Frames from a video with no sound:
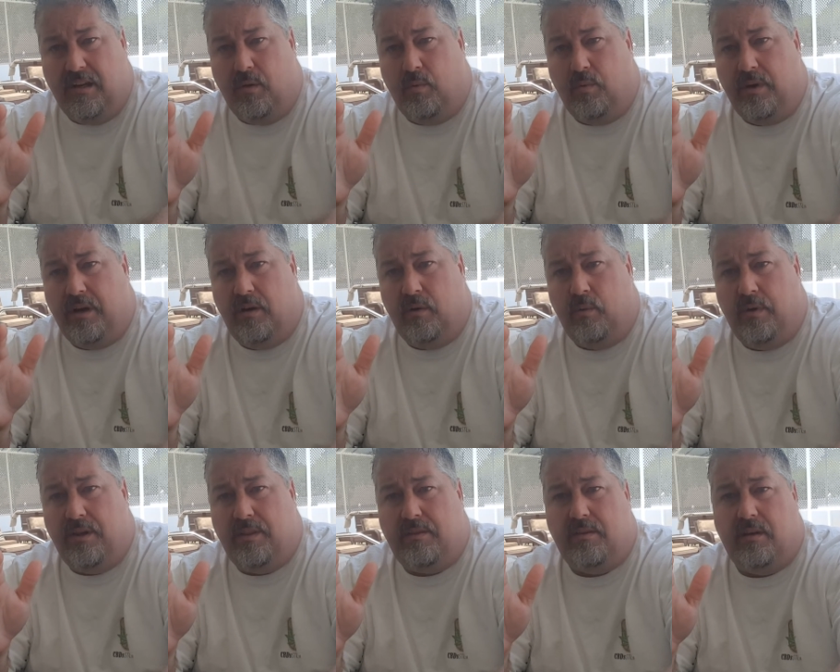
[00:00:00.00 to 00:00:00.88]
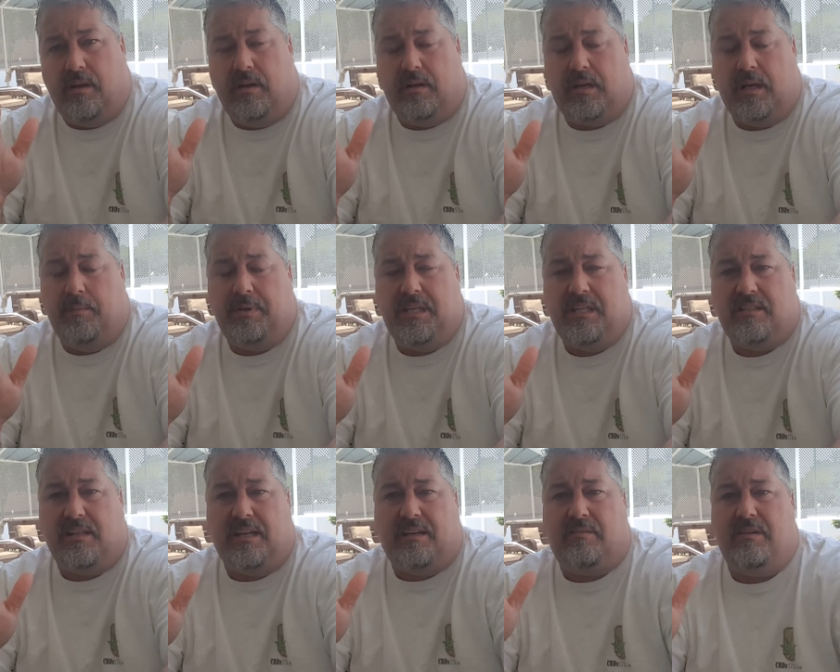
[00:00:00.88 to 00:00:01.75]
Where with
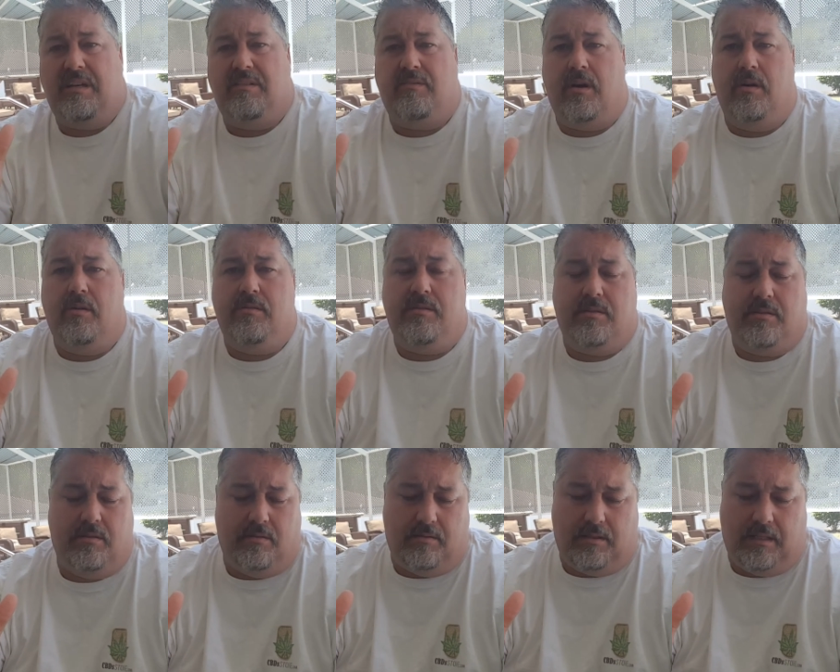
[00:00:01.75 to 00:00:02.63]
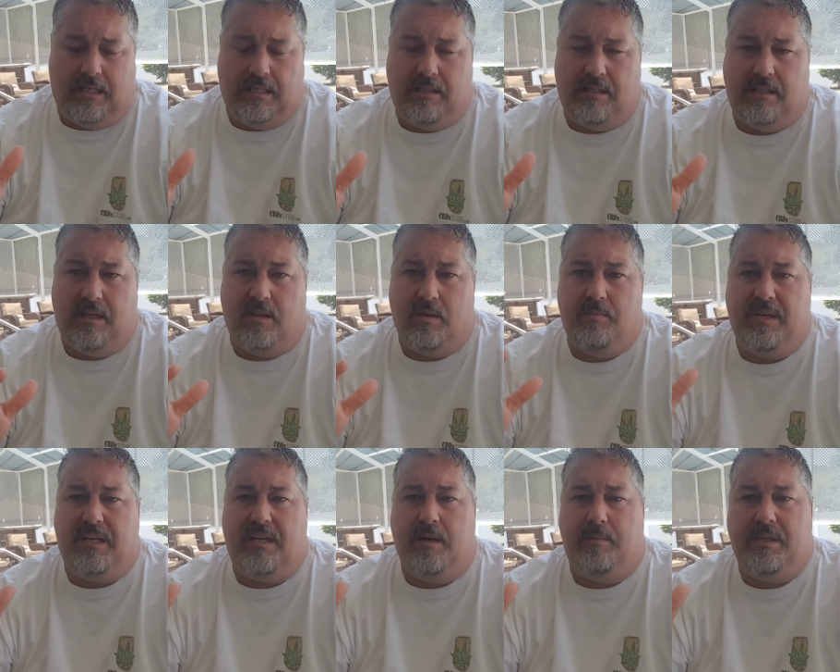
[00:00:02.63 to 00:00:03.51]
companies like Green Roads and the other
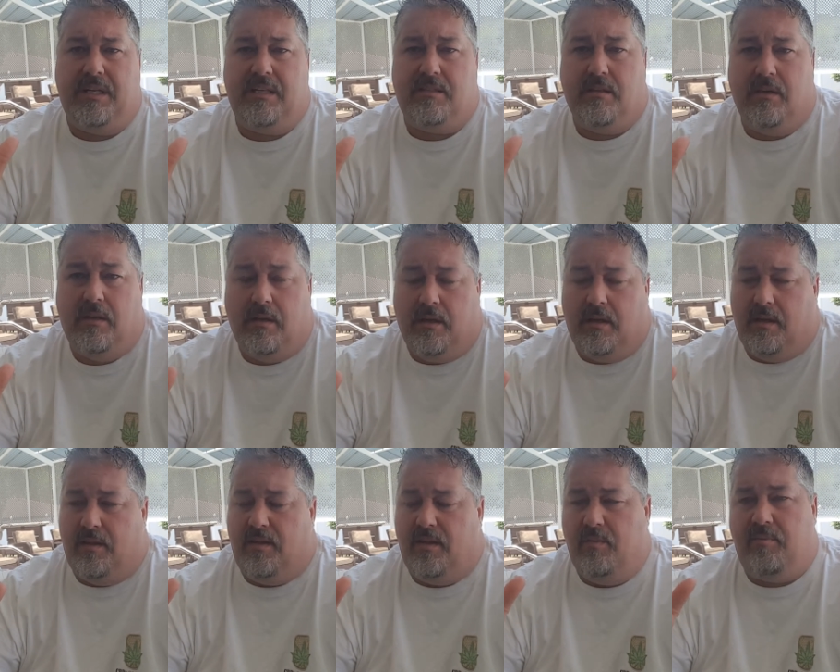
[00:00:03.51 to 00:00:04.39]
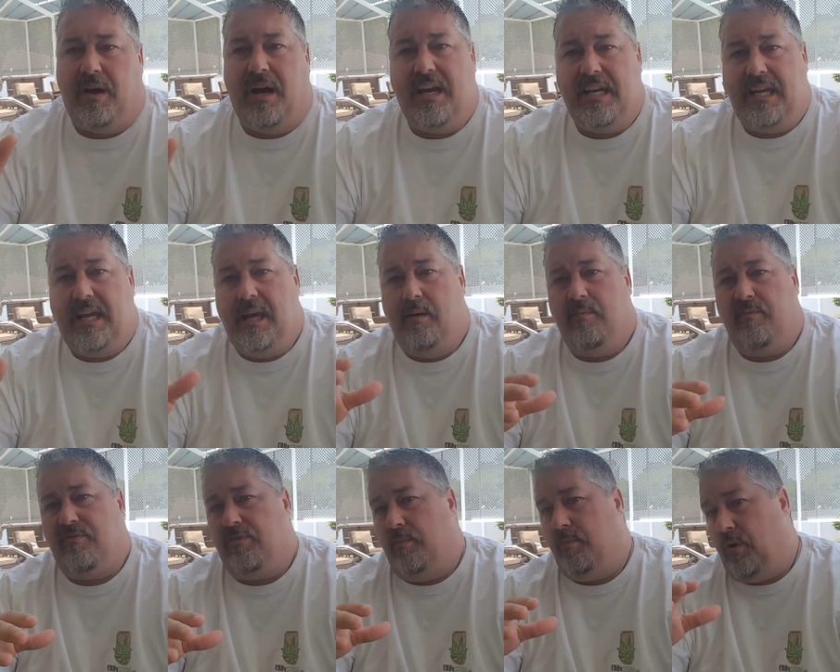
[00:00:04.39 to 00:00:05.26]
big companies, they're buying
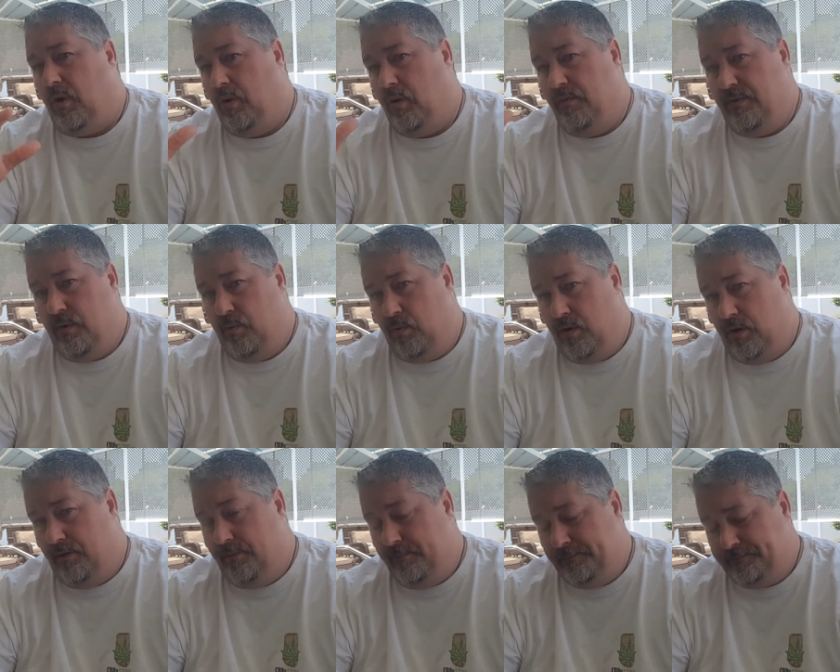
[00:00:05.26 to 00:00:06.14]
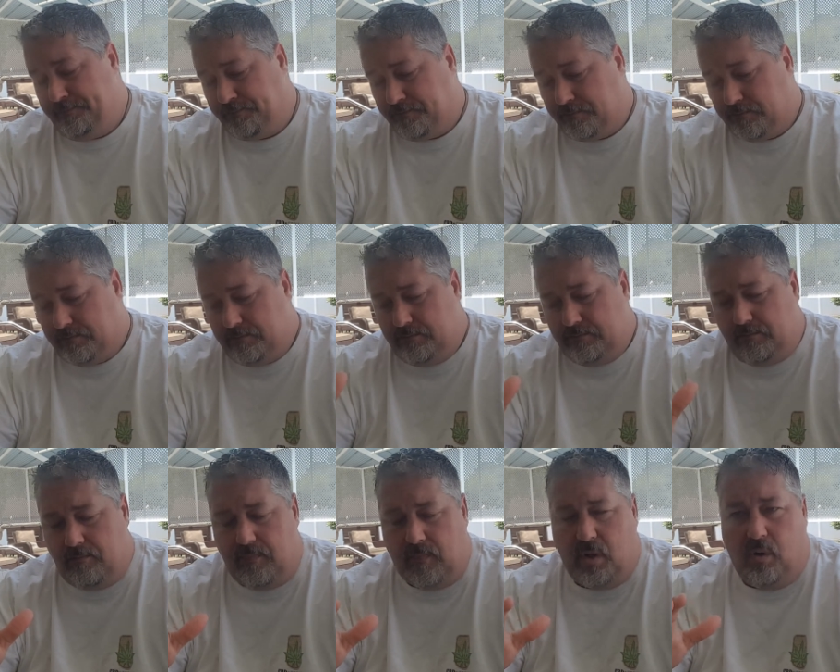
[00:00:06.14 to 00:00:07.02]
hemp from all over the world,
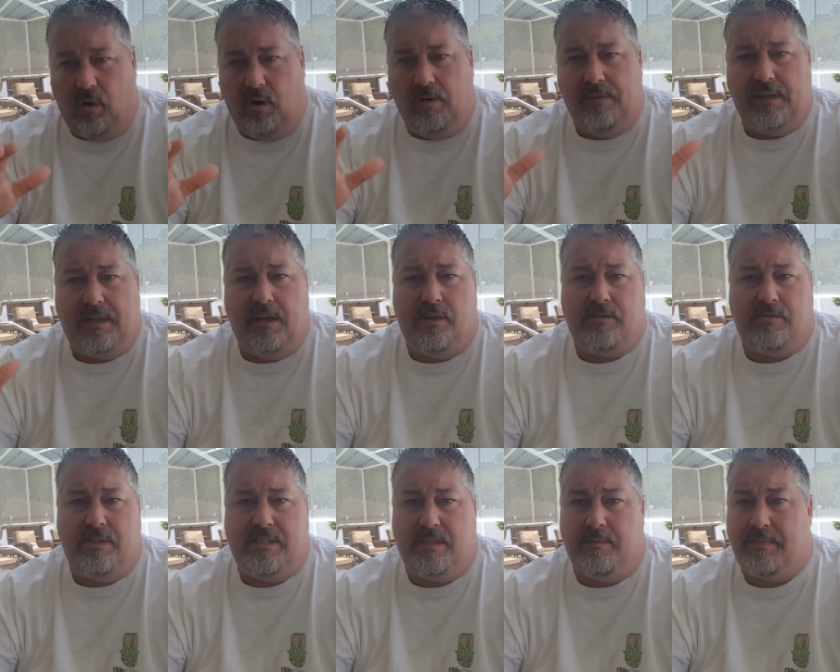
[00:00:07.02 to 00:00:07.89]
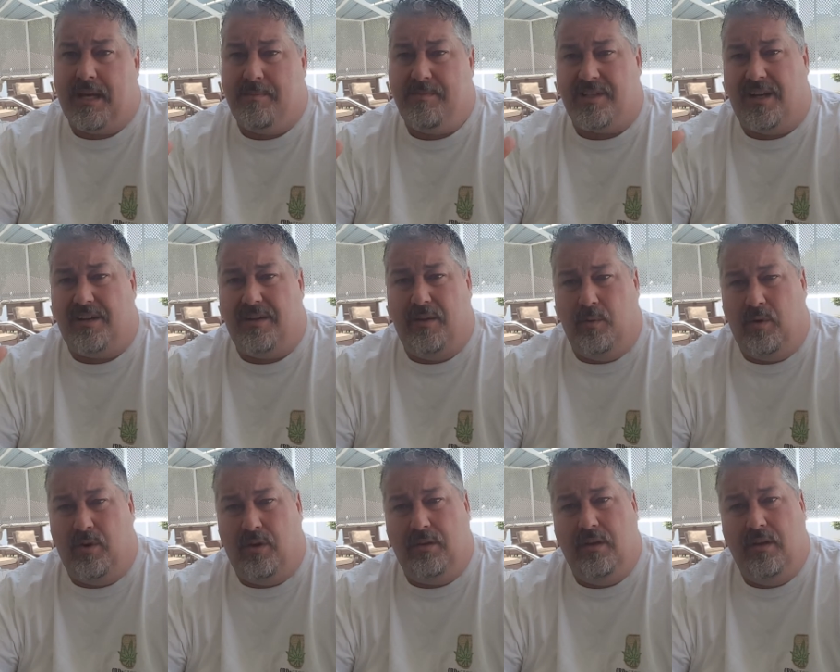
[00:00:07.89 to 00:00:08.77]
all over the country, sometimes out of the
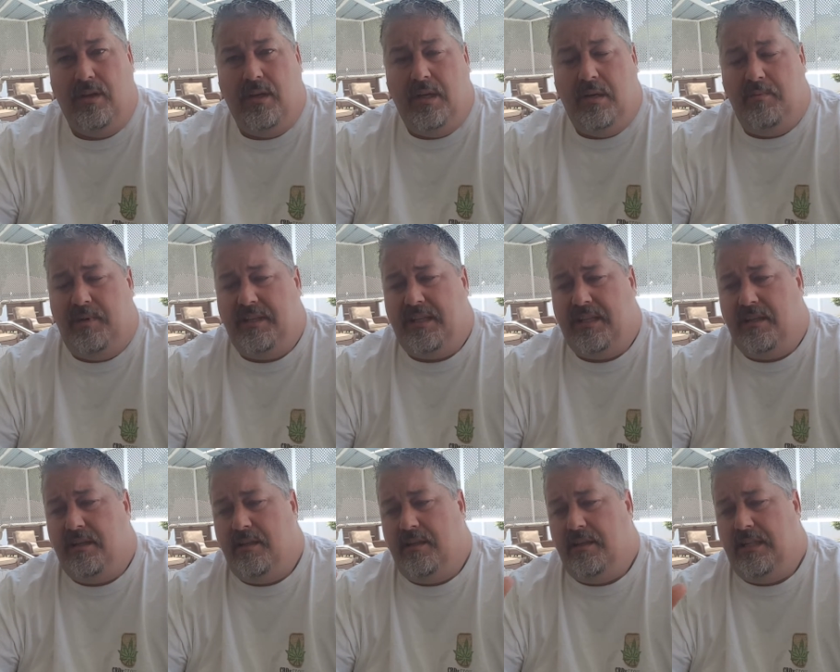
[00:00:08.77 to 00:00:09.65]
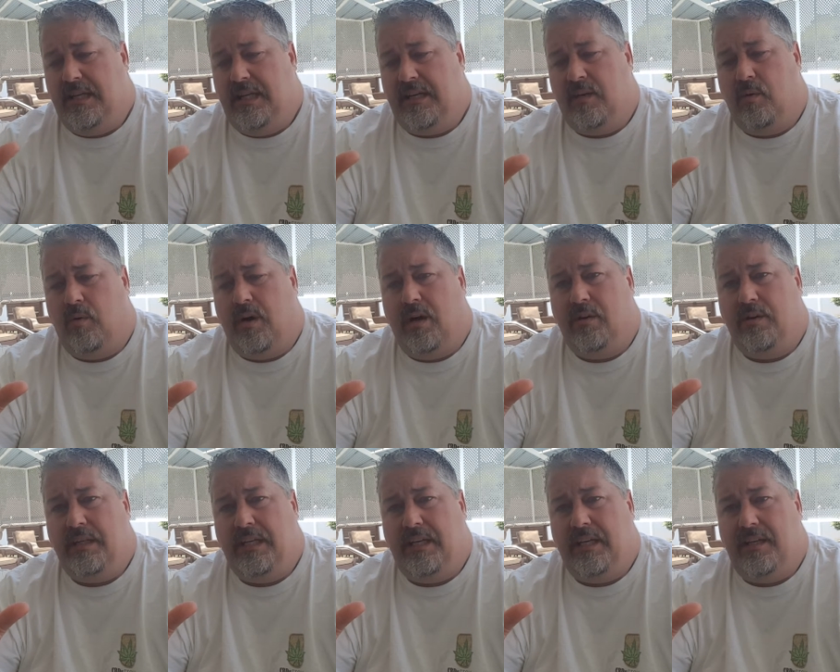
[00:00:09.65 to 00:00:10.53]
world, but the
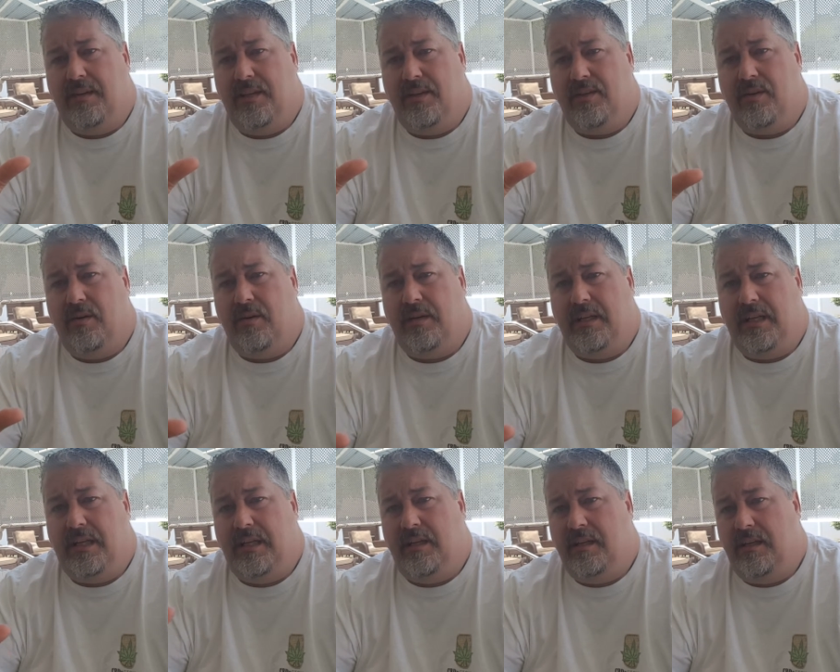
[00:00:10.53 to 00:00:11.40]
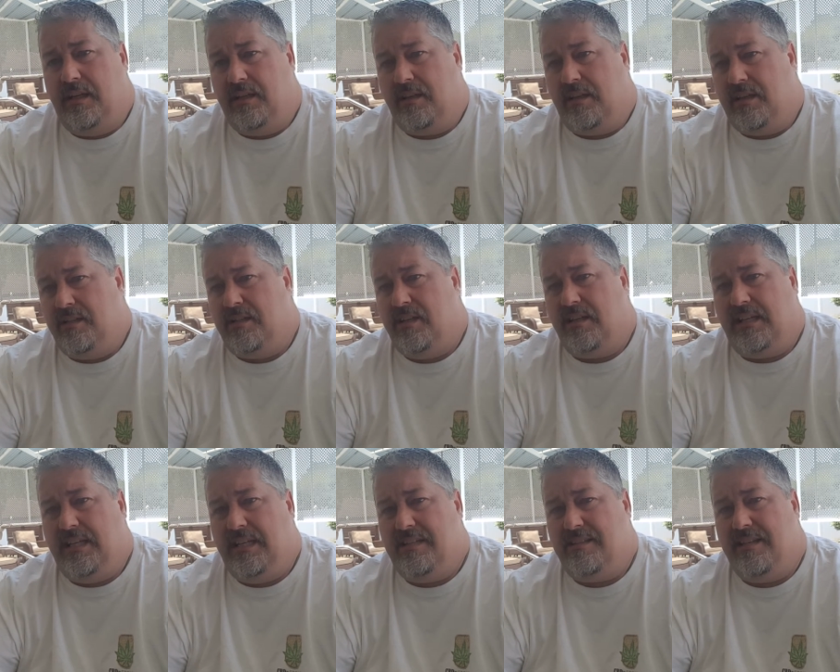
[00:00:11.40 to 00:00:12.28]
quality and the dirt in
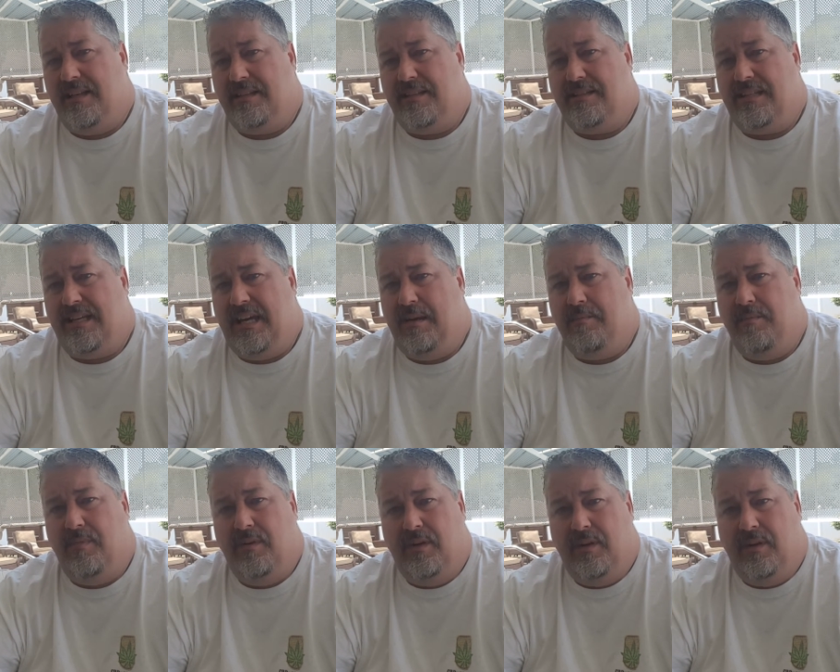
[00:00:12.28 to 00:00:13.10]
Kentucky is not the same